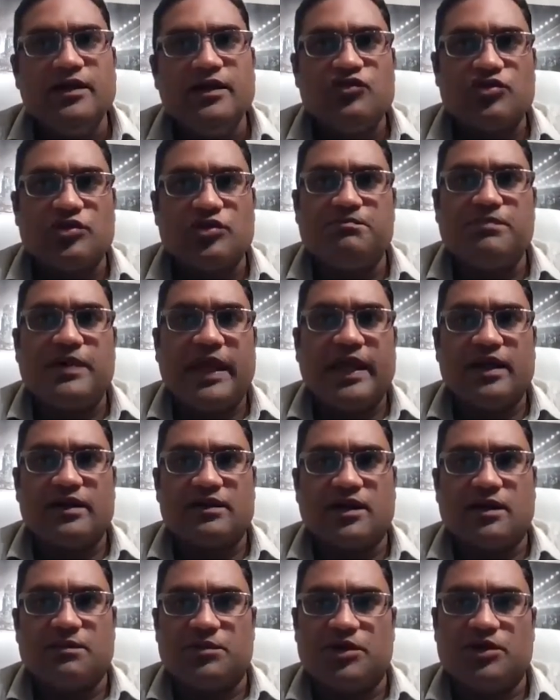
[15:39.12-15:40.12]
So a bank
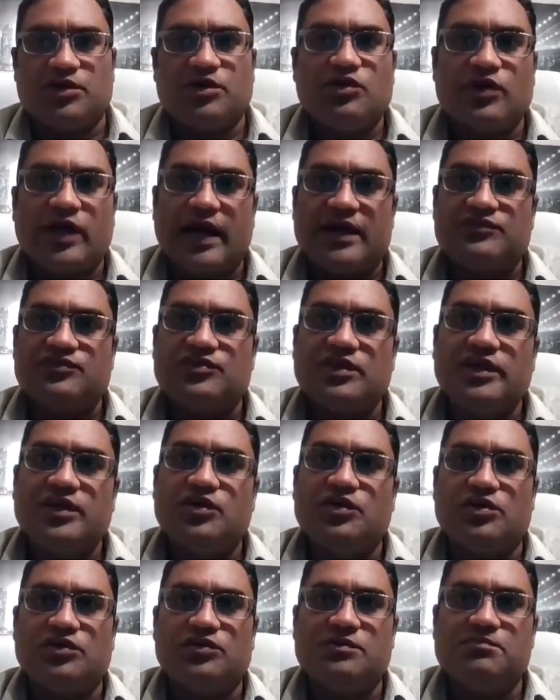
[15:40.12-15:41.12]
robber could actually
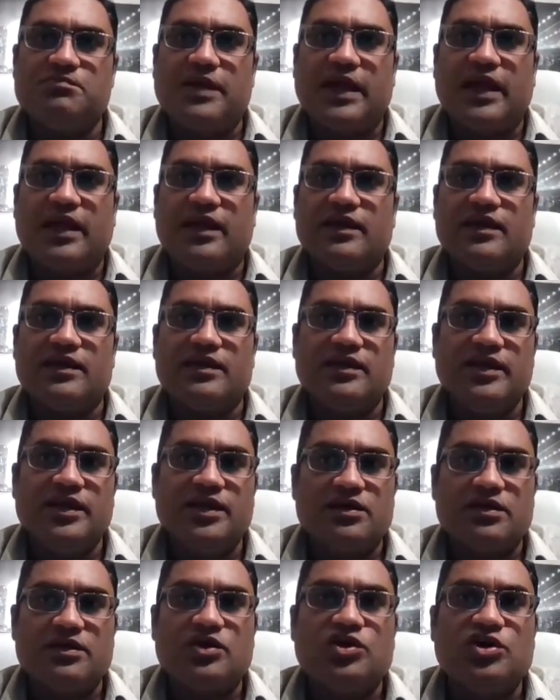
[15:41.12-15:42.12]
go to a bank and he
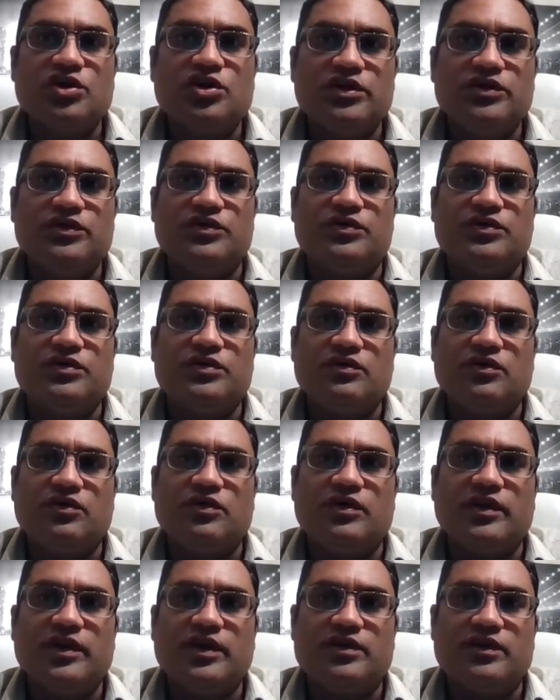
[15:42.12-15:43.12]
could collude,
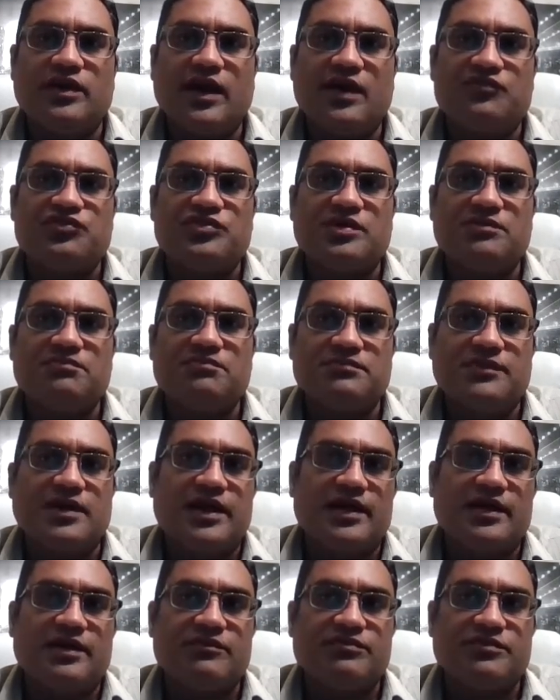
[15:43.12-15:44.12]
or he could have some
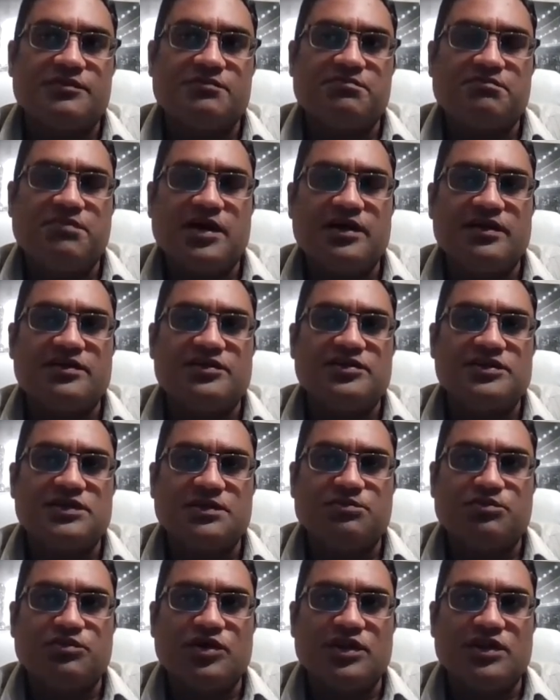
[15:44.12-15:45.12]
kind of a
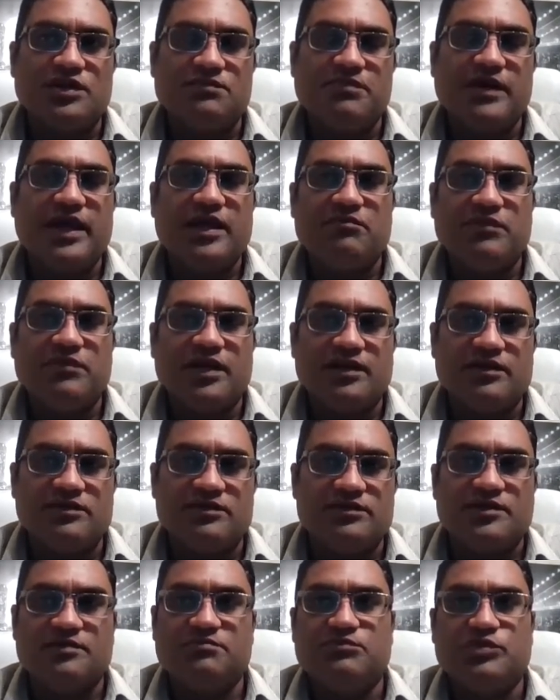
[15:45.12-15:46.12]
partnership with the bank
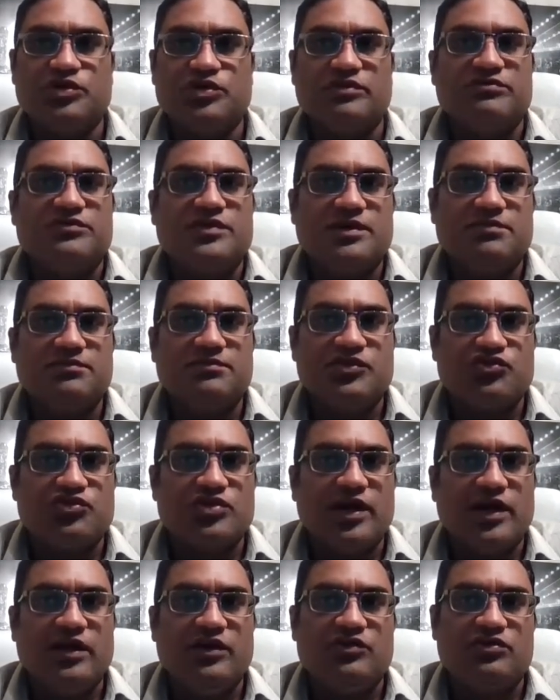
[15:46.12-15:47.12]
manager, and both of them
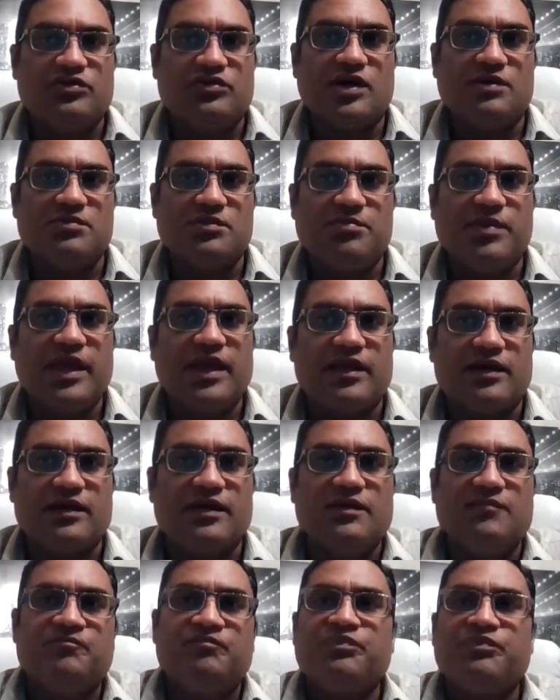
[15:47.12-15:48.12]
decide to rob a bank.
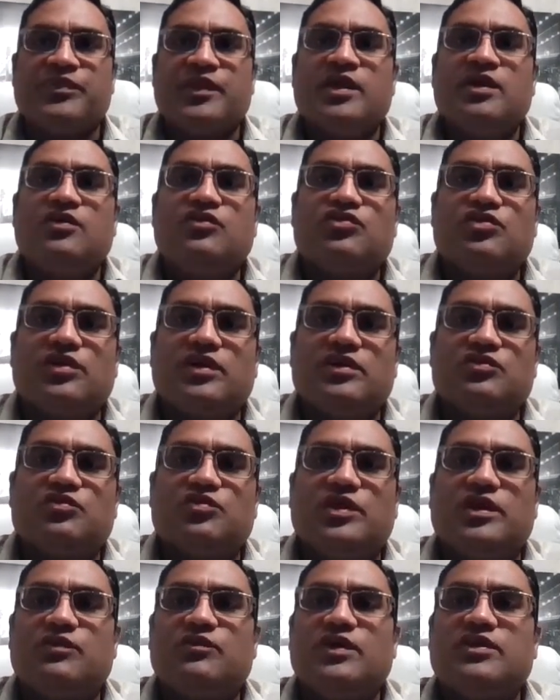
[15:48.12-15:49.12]
So it is a
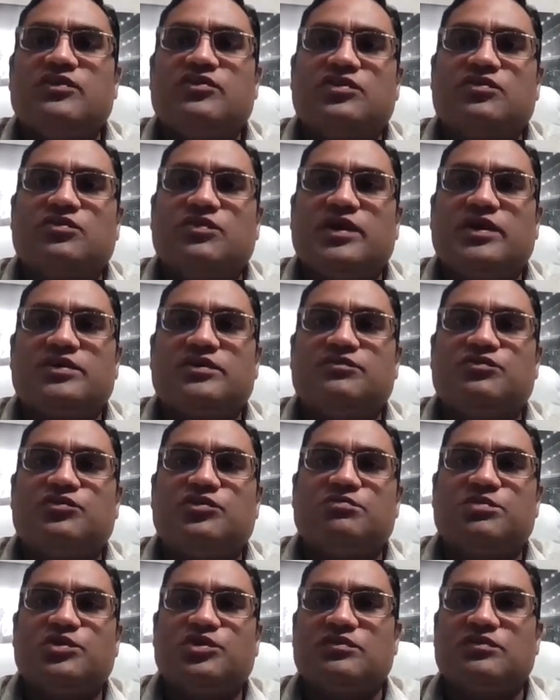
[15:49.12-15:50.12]
win-win situation
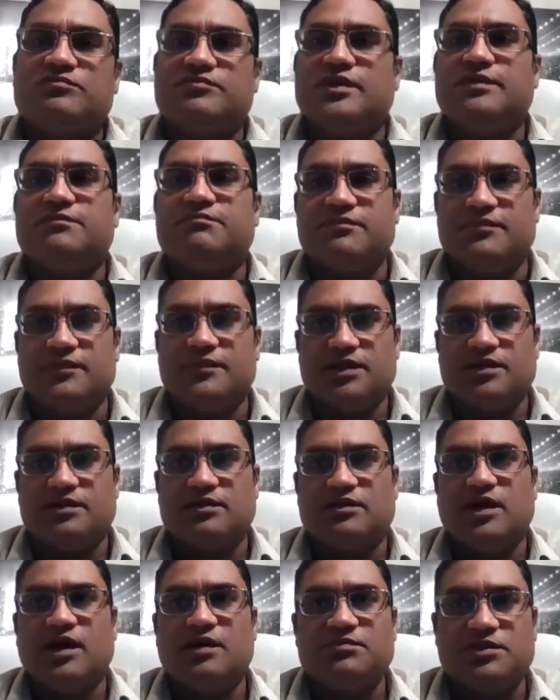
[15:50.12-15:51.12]
for both of them, the
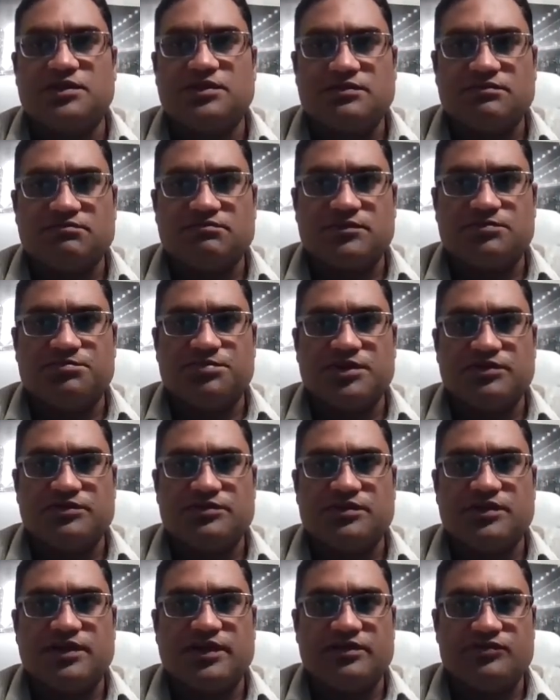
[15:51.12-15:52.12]
robber, the
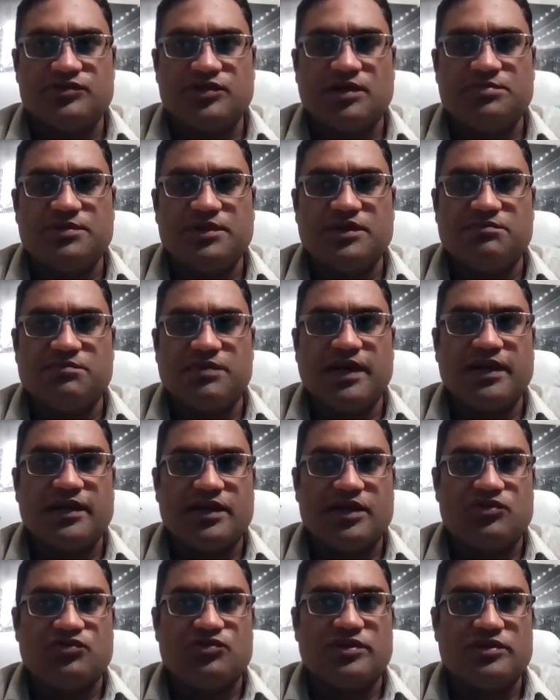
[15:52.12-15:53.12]
person that is robbing the bank,
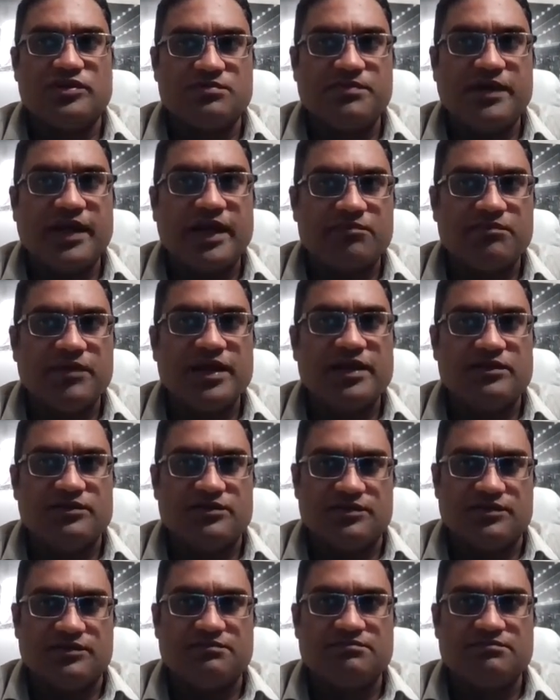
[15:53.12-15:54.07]
as well as the bank manager.